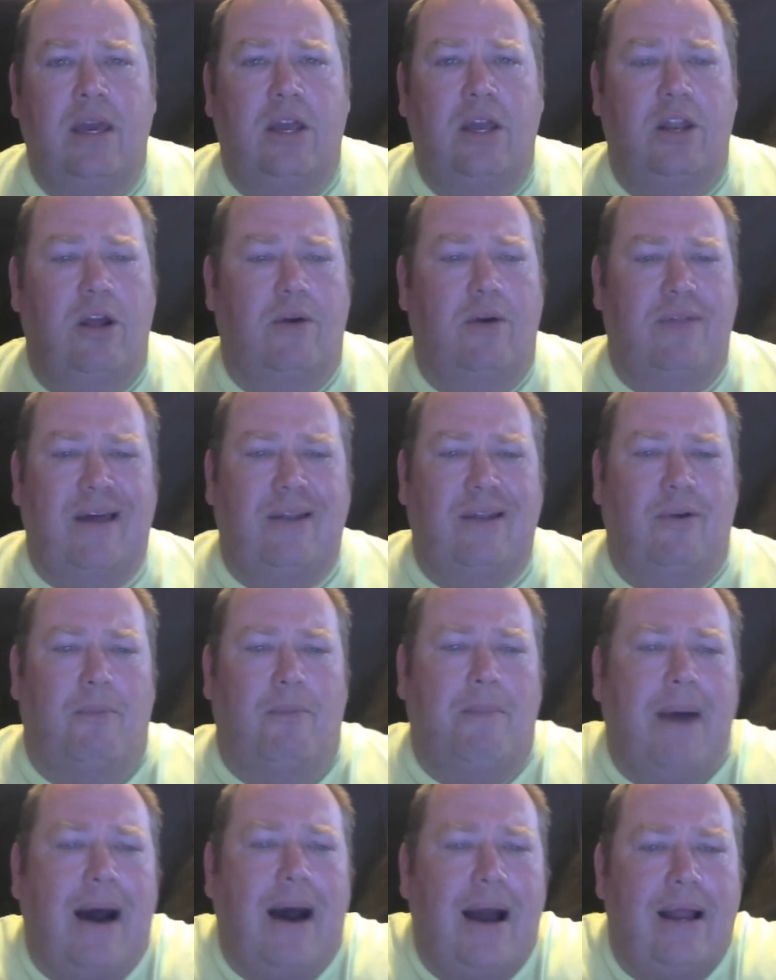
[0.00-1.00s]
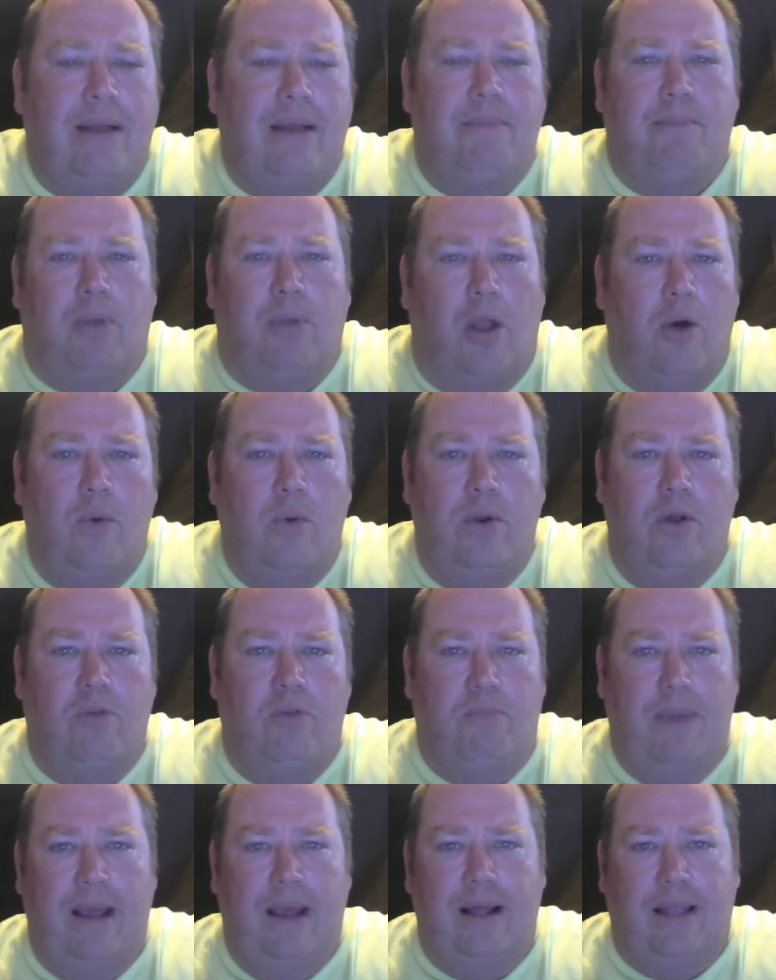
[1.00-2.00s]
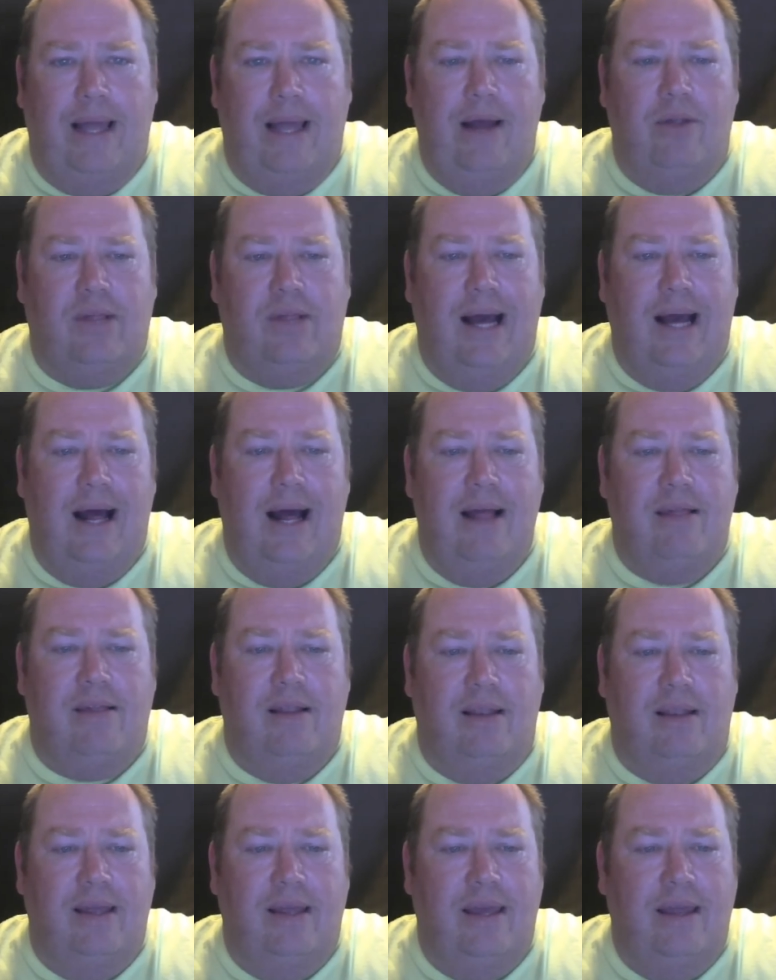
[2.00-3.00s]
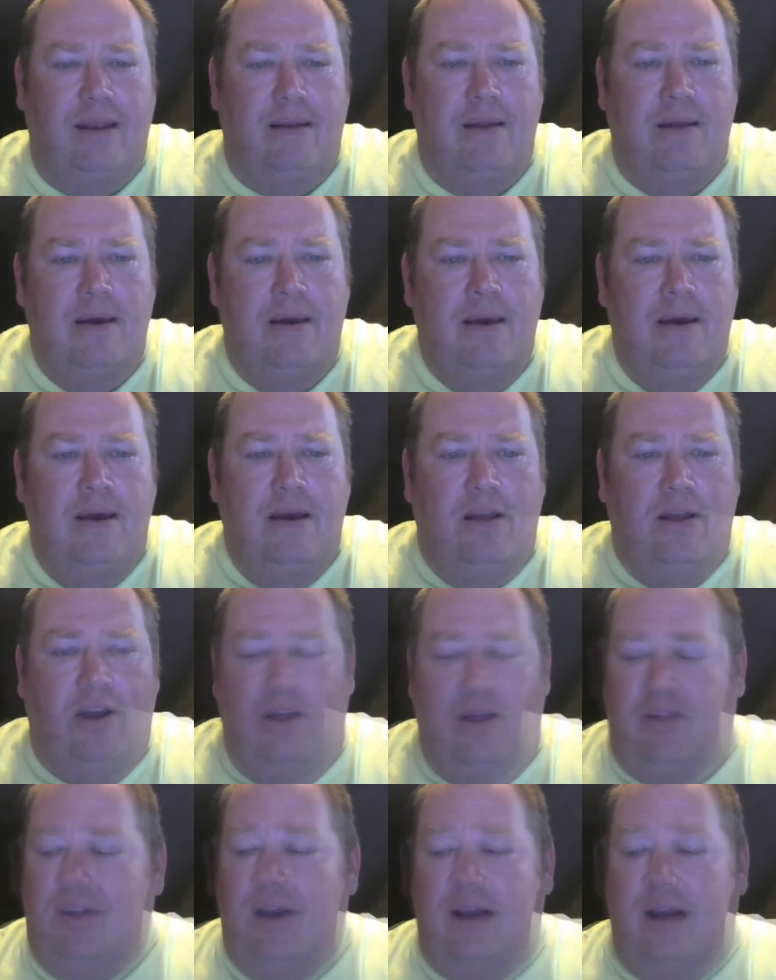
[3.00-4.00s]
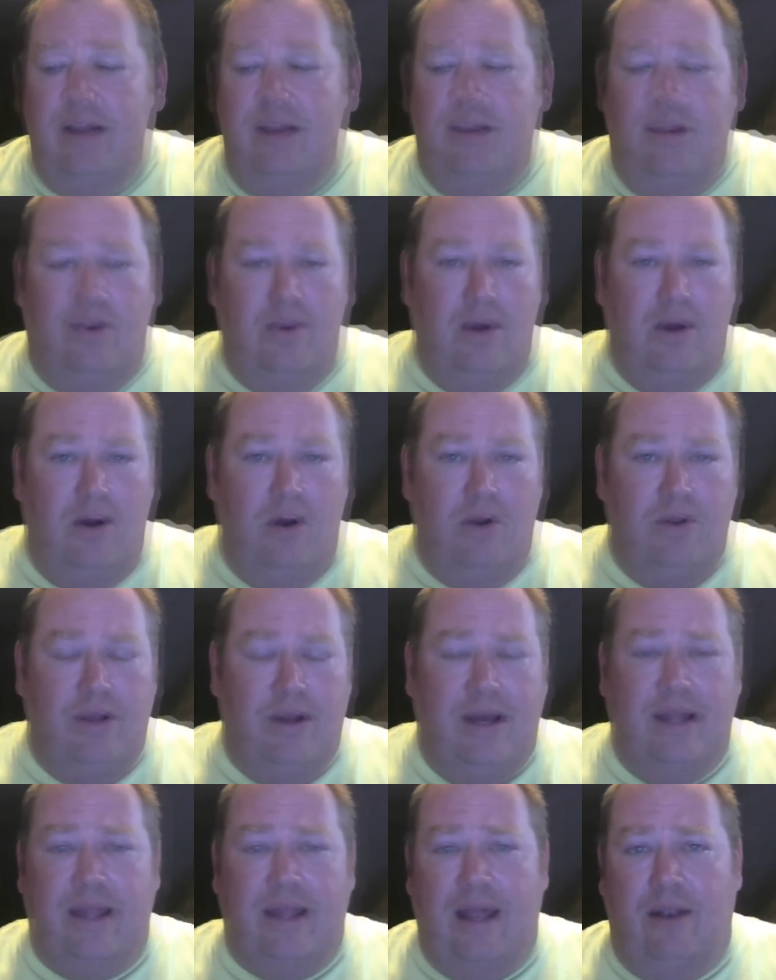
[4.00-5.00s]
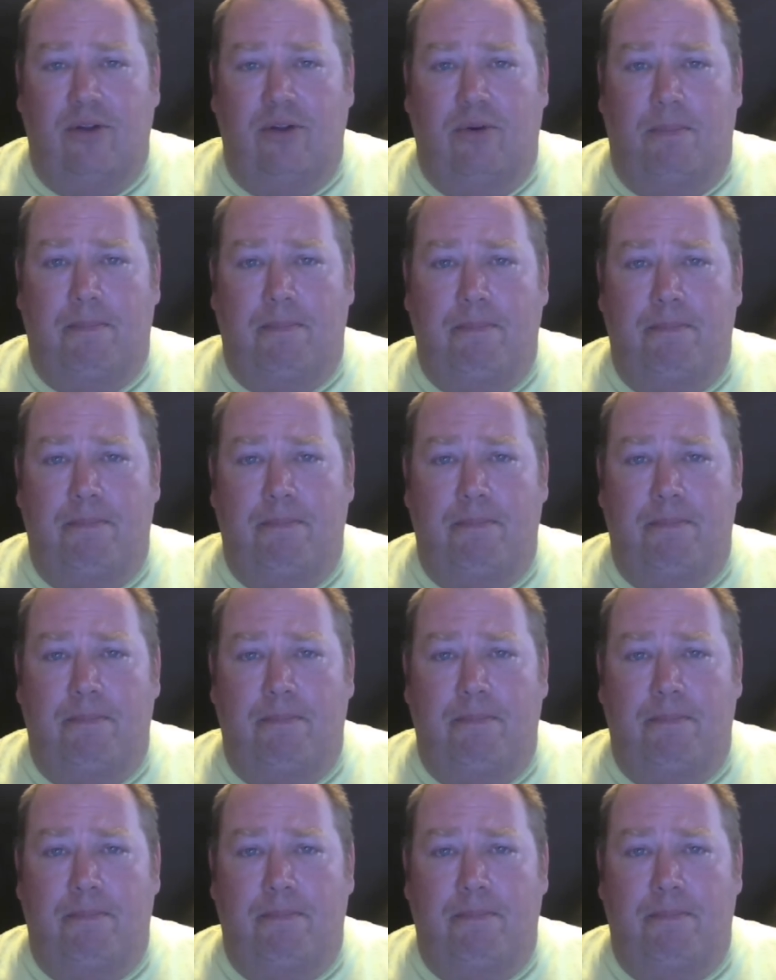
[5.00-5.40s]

You know, I don't mind blowing those big clouds constantly and filling sucking this hard, thing dry. little